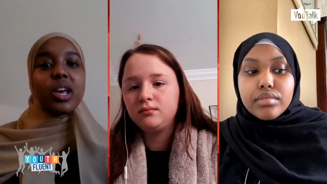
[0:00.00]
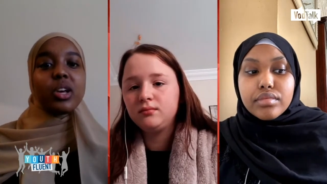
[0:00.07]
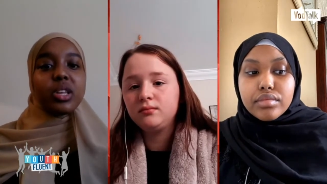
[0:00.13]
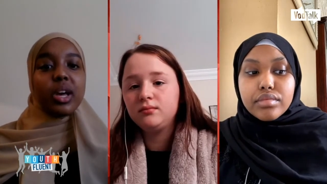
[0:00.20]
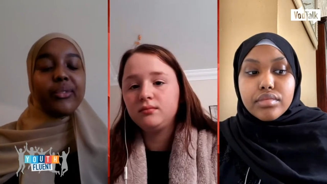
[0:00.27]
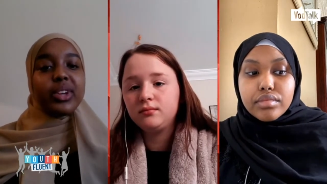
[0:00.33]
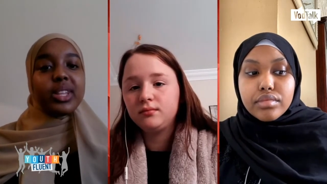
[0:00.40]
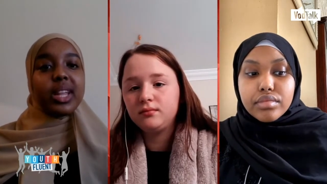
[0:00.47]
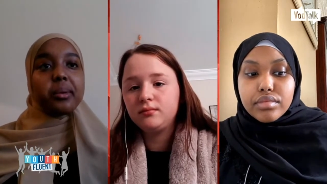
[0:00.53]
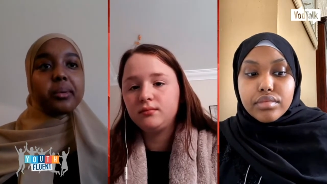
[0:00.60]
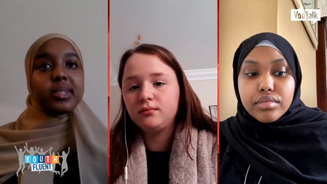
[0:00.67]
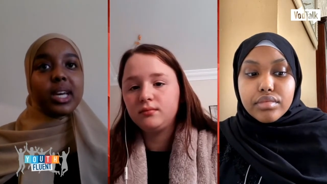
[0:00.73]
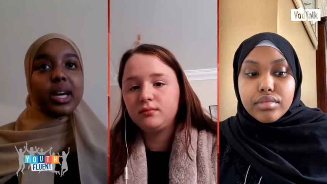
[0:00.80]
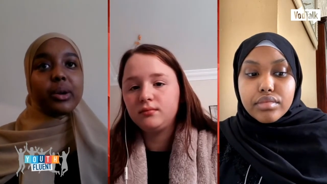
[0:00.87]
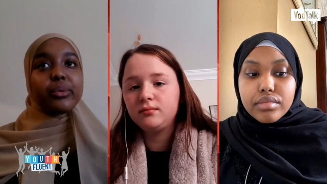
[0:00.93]
Speaker 1: So I think that
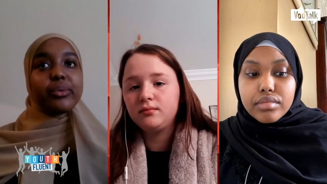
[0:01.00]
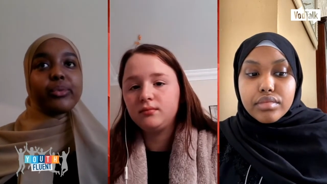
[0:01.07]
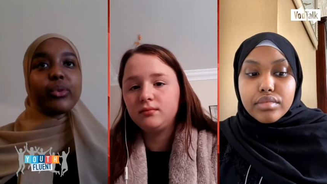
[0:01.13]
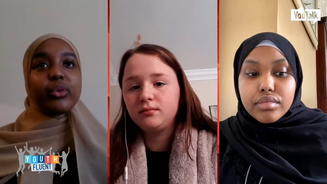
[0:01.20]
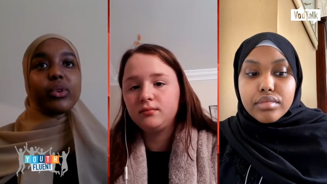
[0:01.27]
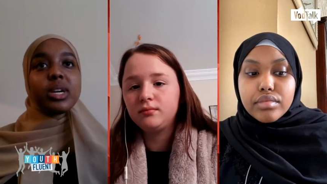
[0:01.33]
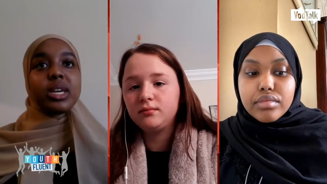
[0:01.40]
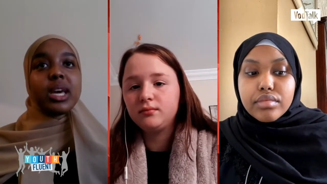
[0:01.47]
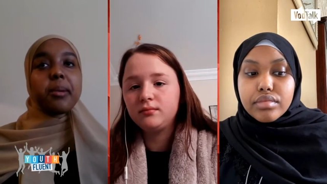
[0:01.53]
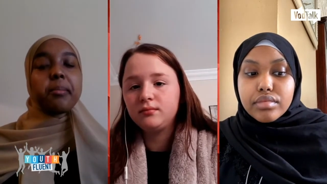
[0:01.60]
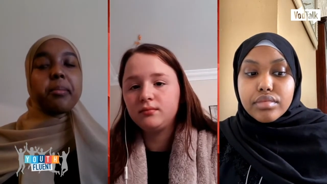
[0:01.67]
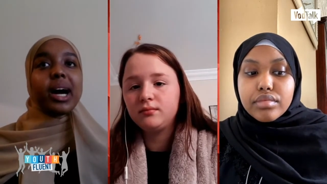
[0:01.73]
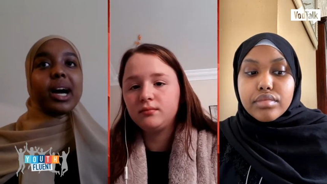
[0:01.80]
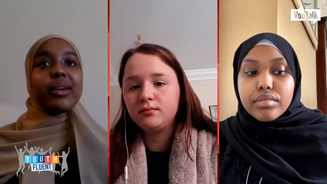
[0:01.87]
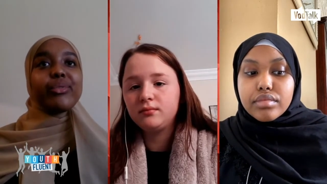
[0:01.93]
was helpful.
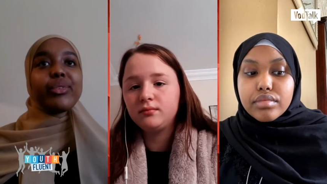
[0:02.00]
But I